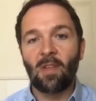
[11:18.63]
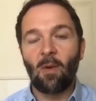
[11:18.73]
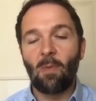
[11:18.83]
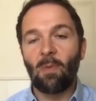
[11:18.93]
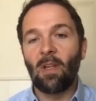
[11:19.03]

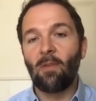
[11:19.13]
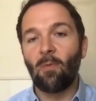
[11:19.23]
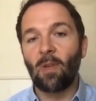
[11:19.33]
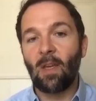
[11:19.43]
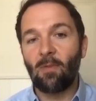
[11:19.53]
that we believe
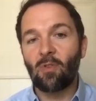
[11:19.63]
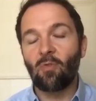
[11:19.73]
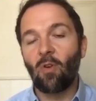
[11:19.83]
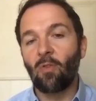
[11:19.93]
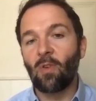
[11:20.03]
will give
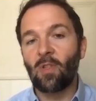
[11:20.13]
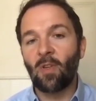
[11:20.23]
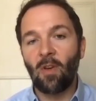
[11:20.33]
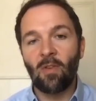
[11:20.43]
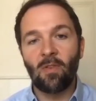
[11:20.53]
strong
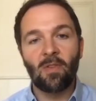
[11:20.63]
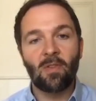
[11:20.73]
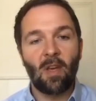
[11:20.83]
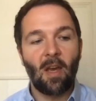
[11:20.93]
returns,